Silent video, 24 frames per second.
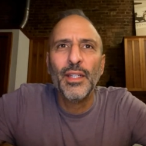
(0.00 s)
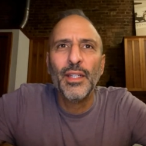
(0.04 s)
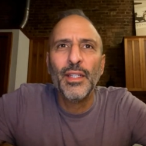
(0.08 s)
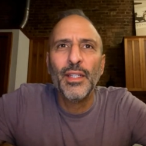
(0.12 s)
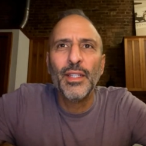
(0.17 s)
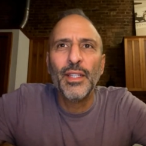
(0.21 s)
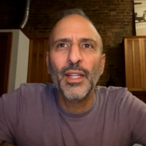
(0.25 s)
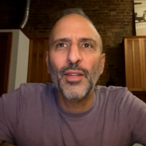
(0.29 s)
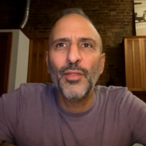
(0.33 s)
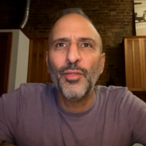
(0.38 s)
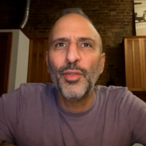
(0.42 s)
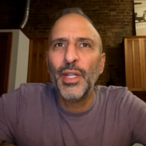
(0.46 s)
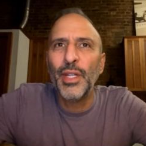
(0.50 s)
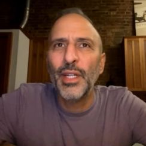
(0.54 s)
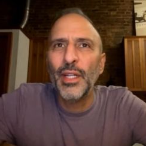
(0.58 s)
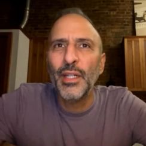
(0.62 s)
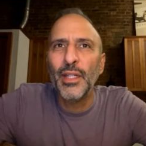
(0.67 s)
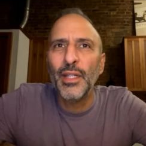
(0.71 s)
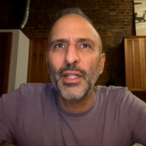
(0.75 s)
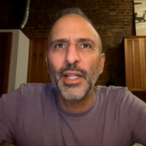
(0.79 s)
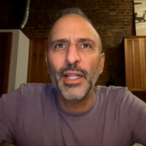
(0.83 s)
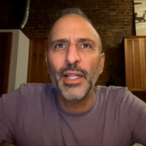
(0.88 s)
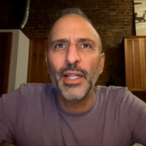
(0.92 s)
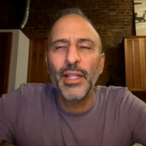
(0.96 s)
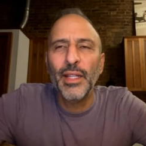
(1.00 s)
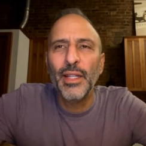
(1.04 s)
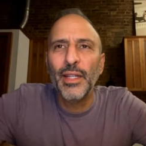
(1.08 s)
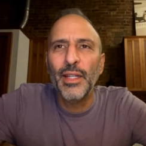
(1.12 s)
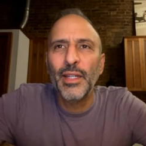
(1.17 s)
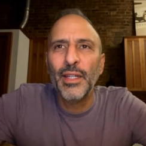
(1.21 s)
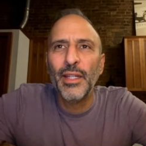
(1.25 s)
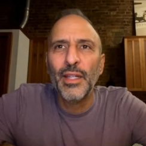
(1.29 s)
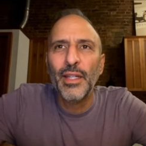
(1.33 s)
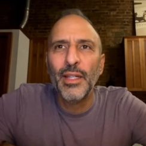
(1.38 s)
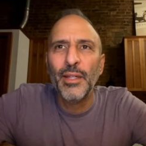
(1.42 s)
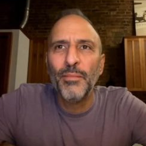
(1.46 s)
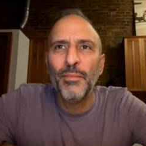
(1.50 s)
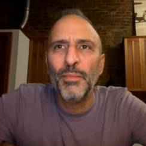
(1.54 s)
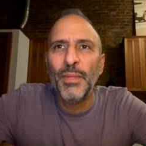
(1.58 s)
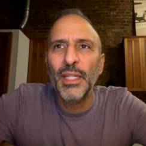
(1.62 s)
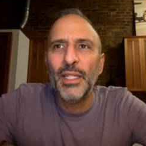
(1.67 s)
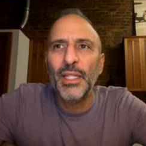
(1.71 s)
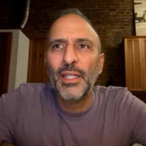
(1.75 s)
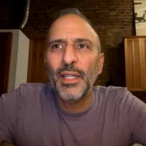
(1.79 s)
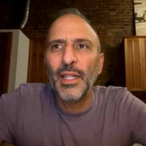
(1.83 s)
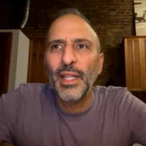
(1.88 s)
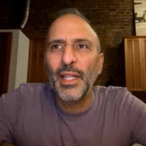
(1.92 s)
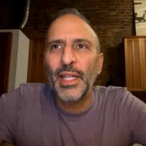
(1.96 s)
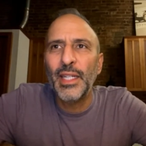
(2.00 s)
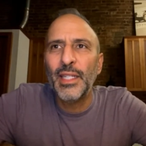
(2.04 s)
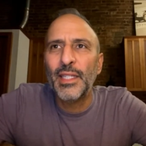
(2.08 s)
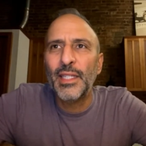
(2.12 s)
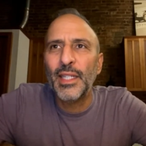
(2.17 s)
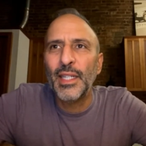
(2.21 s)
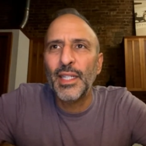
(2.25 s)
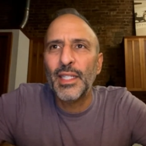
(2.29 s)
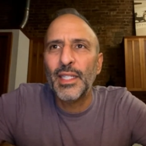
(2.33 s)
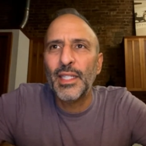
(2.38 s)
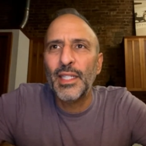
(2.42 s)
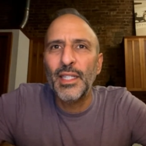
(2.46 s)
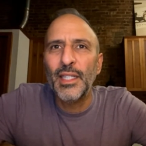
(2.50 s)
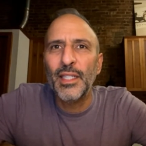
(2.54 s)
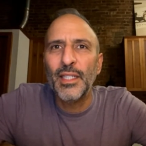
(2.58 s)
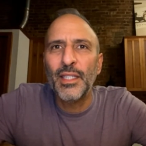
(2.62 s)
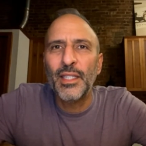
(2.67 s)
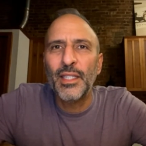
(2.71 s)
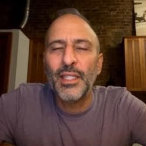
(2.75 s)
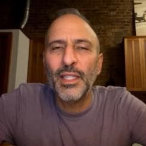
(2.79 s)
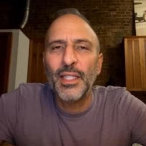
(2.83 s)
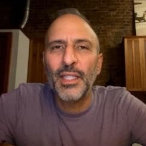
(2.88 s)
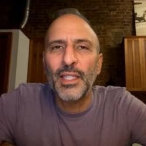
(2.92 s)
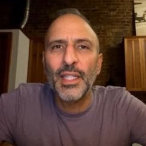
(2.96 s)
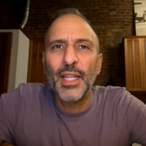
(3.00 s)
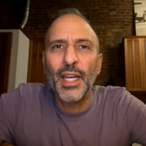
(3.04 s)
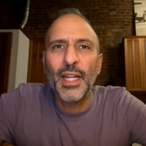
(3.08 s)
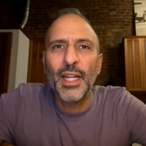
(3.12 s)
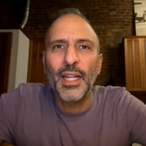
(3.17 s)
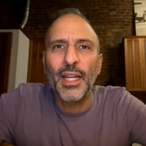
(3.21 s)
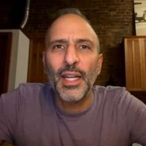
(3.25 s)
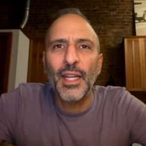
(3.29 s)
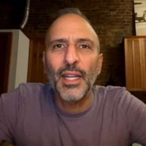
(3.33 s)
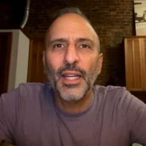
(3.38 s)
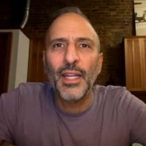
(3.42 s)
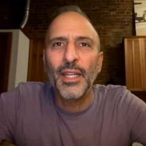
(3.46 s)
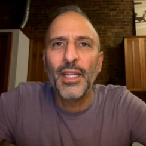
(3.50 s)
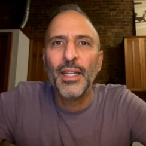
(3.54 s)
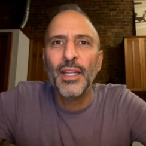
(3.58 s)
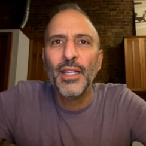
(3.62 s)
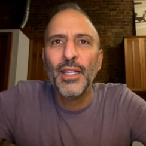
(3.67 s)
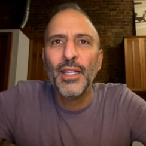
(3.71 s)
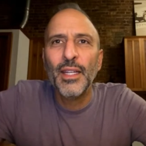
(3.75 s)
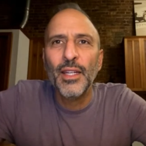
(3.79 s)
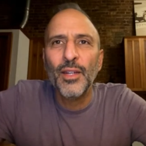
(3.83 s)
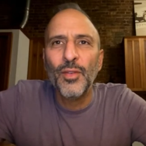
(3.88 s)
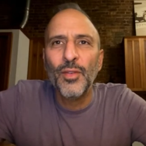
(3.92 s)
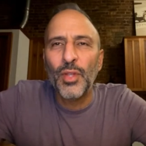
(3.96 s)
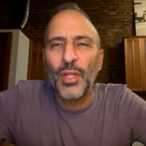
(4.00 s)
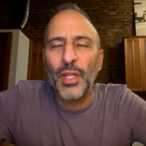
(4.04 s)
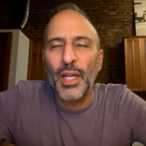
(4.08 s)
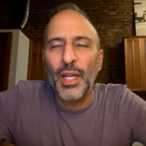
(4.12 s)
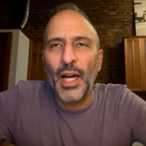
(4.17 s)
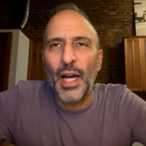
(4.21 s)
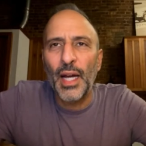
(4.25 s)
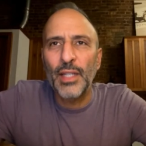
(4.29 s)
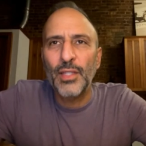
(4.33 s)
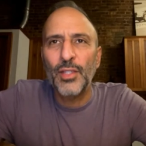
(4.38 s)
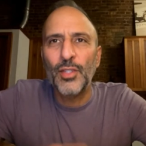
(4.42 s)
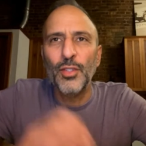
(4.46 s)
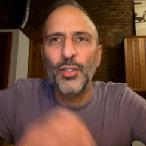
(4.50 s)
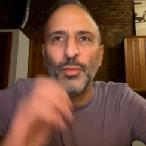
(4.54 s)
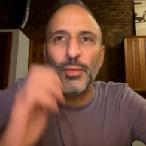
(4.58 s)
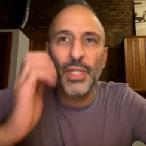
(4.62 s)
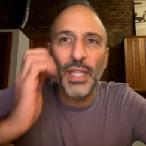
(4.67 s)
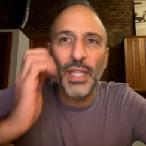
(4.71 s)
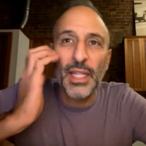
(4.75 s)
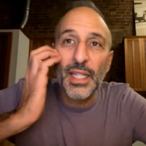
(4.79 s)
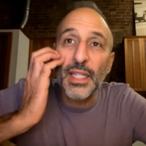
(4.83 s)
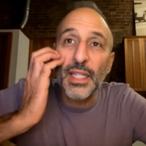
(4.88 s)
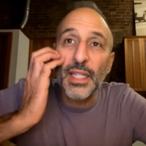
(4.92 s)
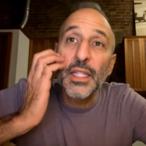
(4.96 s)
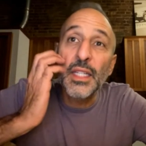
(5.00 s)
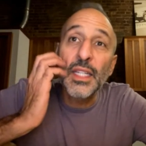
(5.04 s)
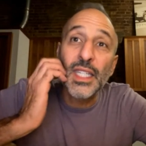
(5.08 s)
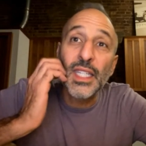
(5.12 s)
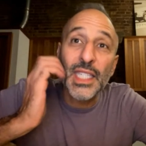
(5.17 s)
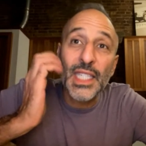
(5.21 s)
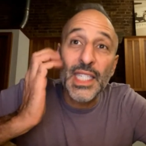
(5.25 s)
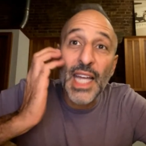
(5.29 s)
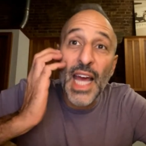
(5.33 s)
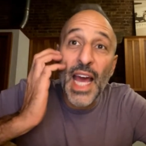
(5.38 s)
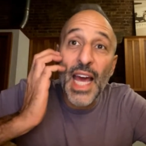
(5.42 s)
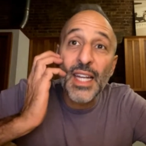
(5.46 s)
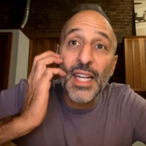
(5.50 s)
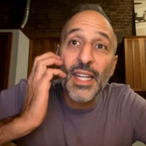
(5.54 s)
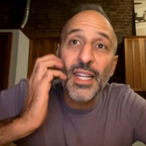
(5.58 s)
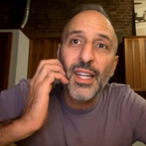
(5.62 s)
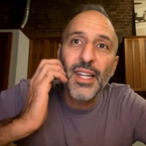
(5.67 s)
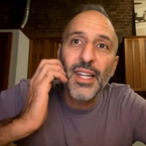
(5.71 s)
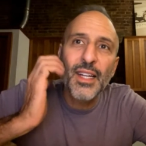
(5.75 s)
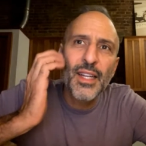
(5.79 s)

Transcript: that real mid to late 60s aesthetic with the costumes and the set.